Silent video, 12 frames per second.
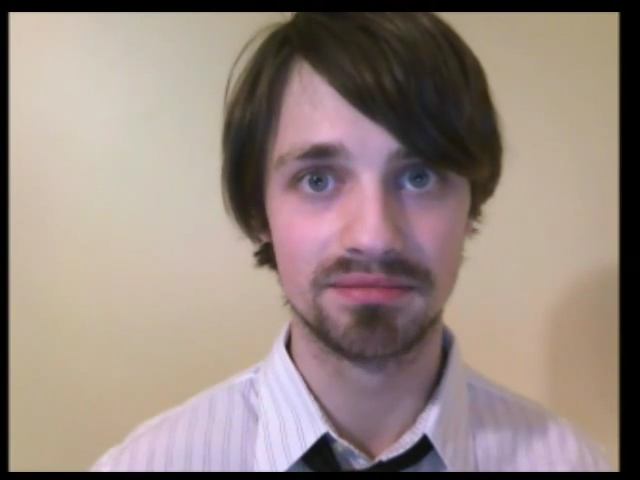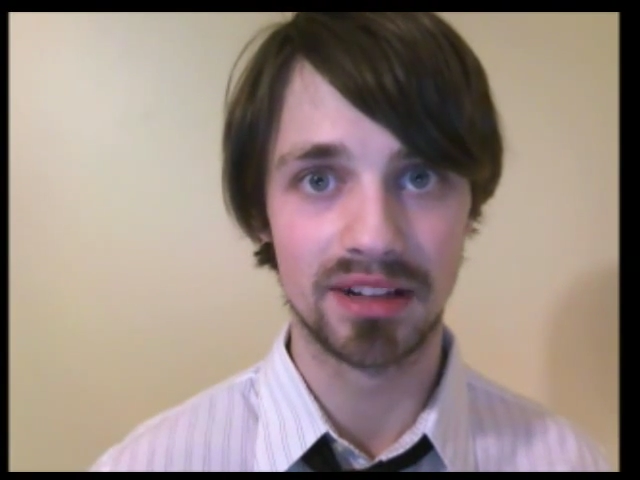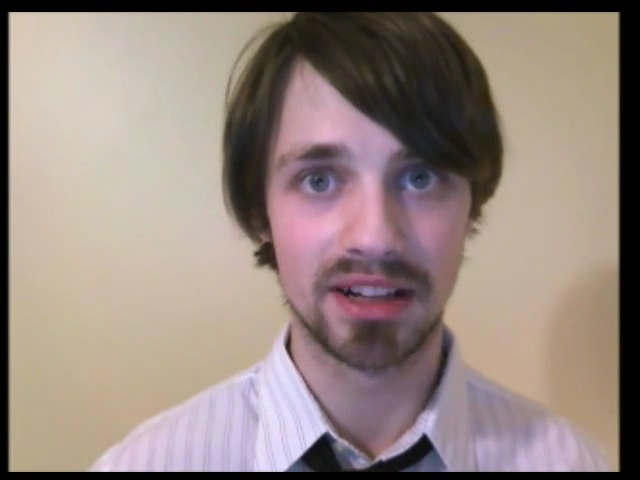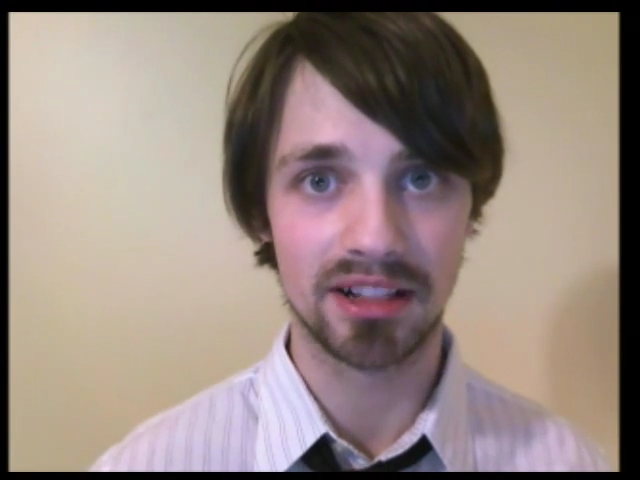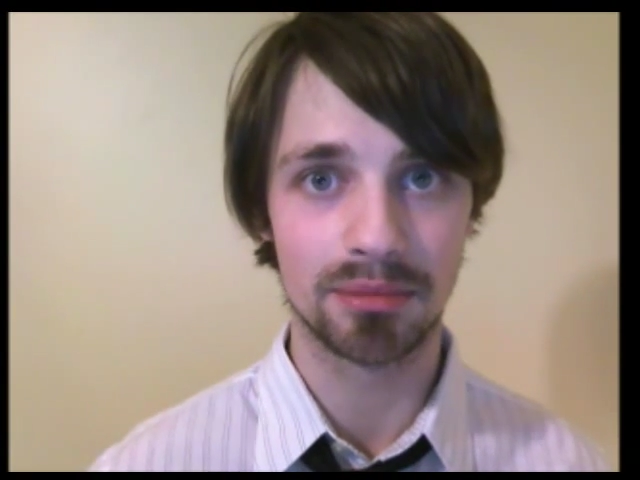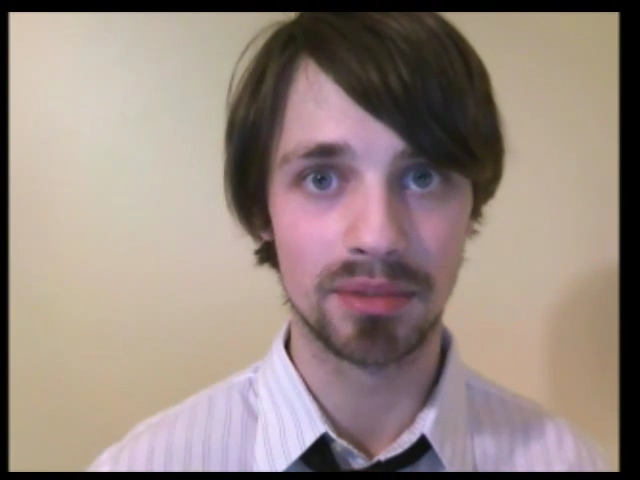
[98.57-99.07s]

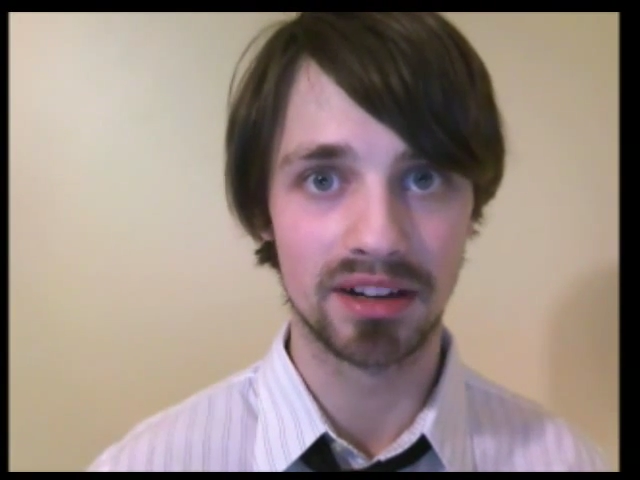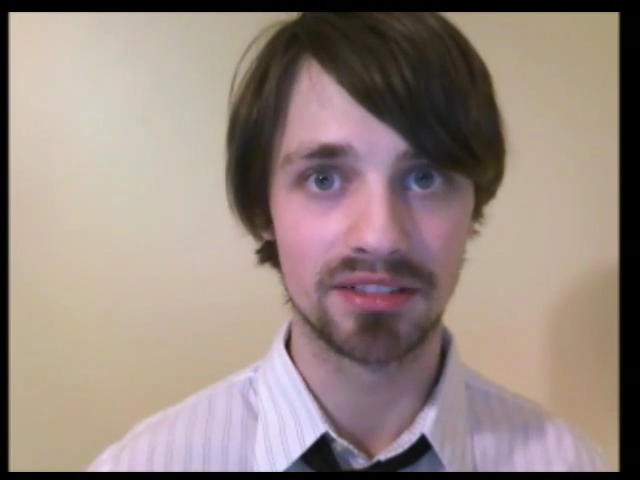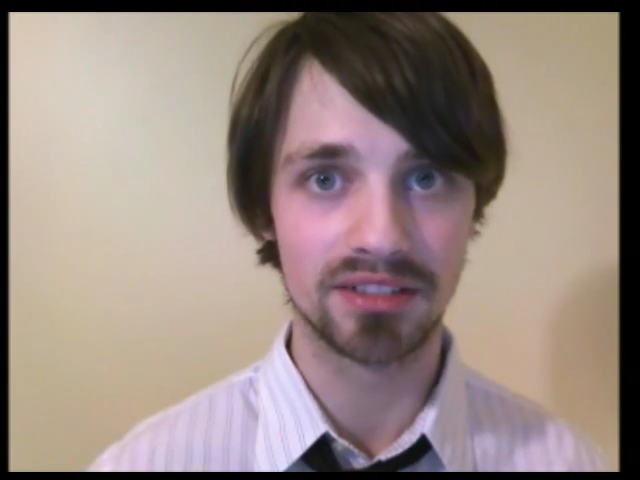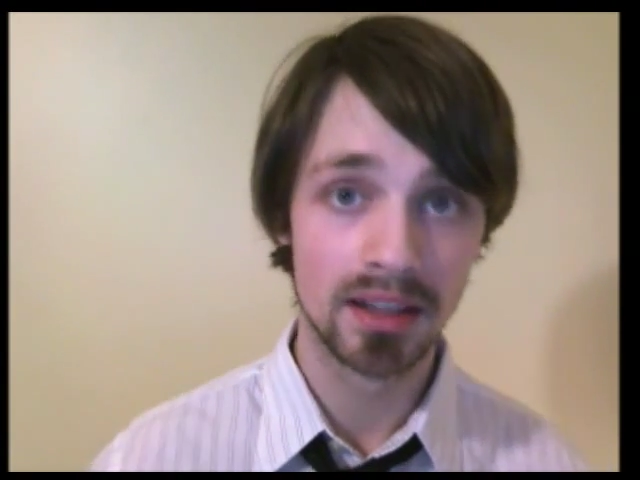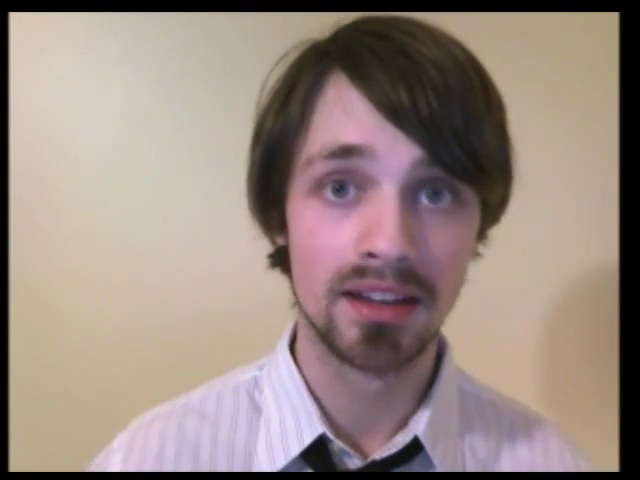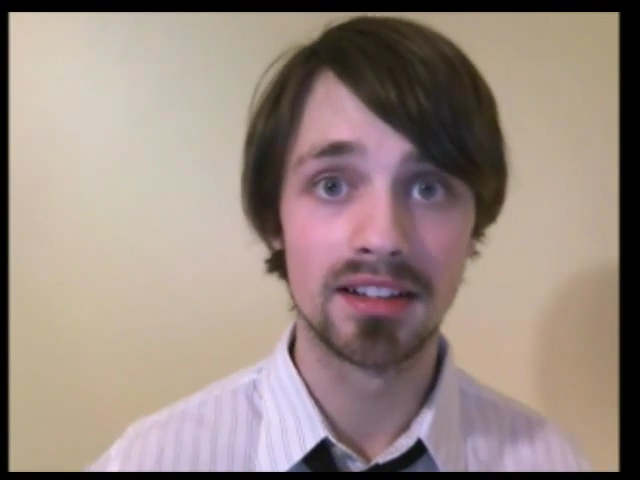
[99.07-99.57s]
health
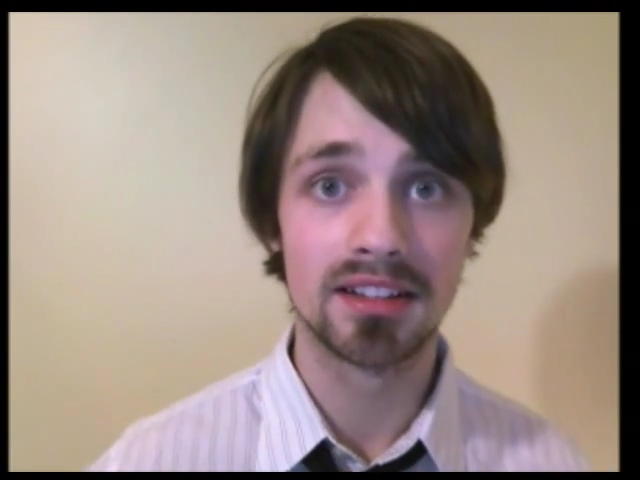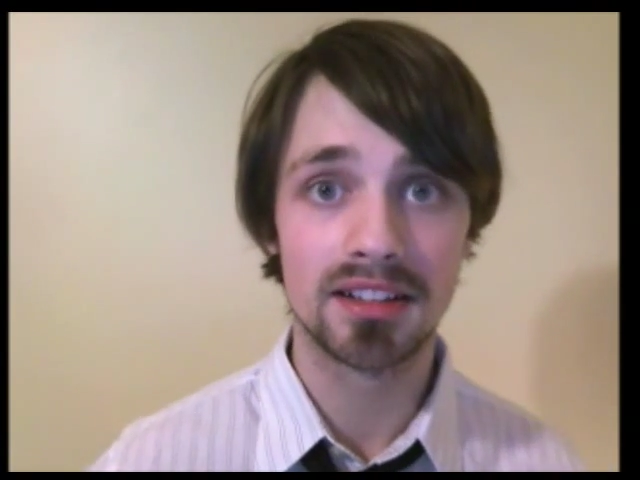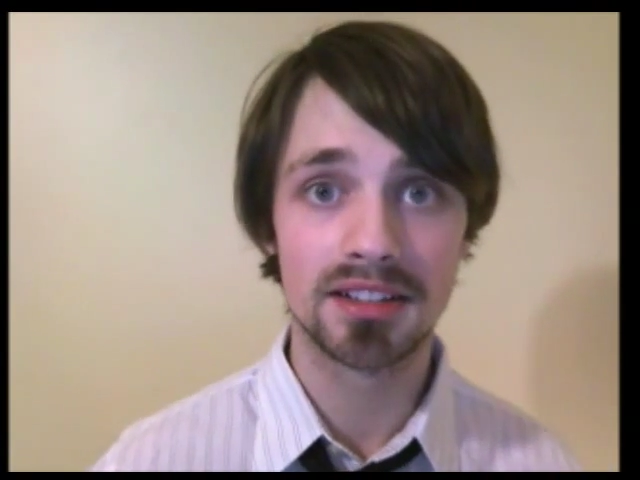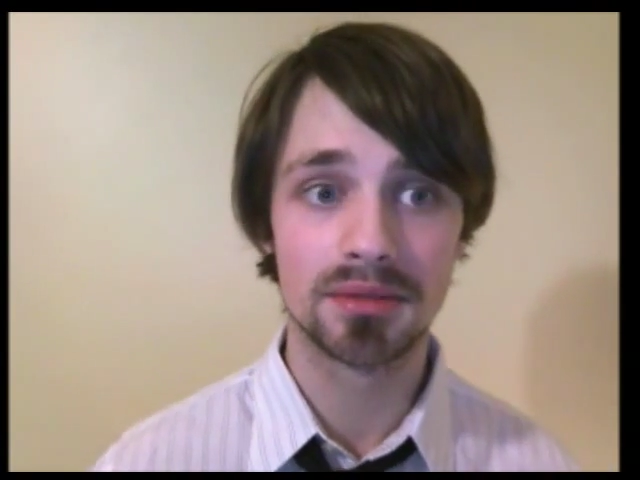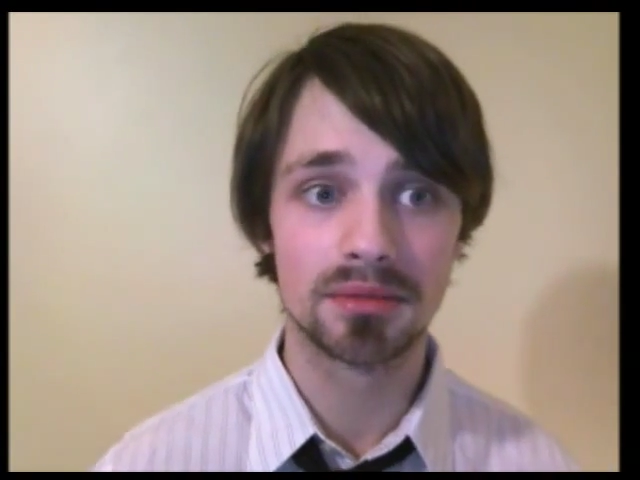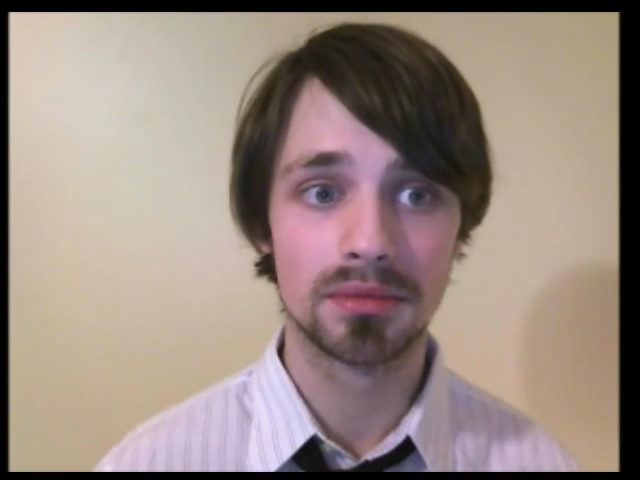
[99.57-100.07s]
benefit. It's
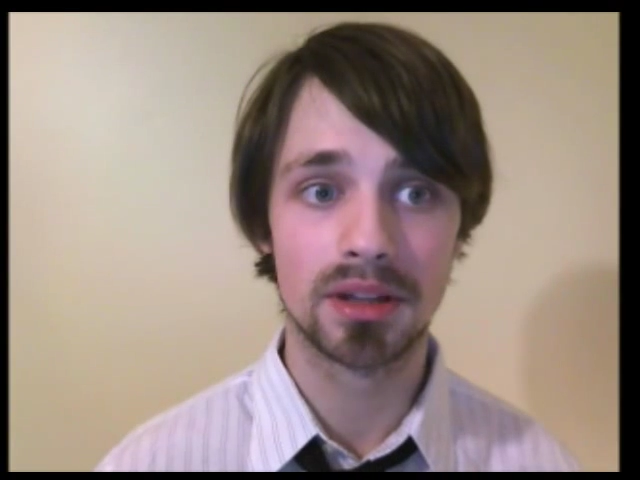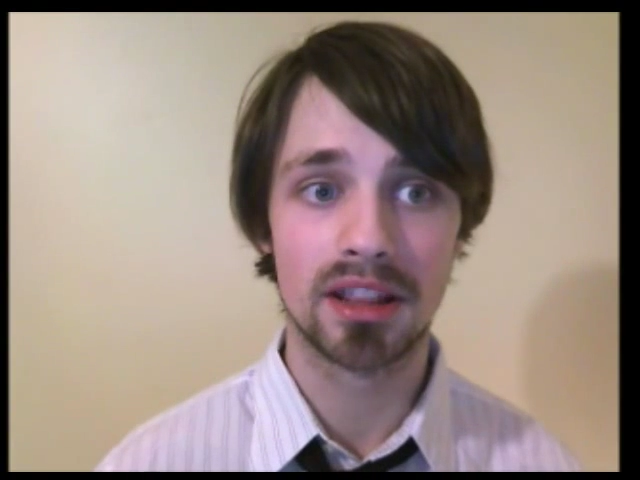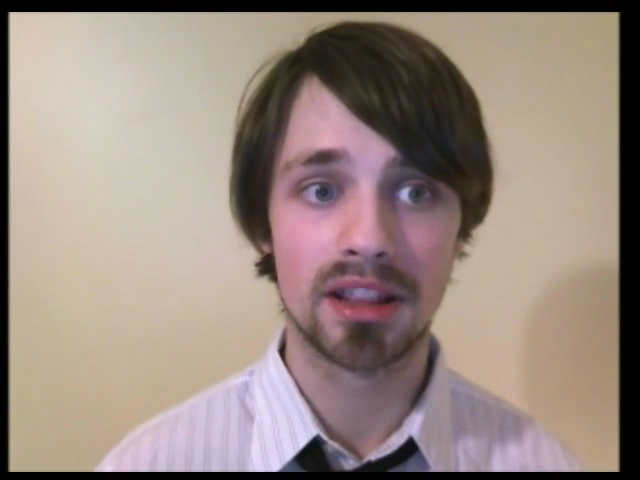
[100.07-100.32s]
also one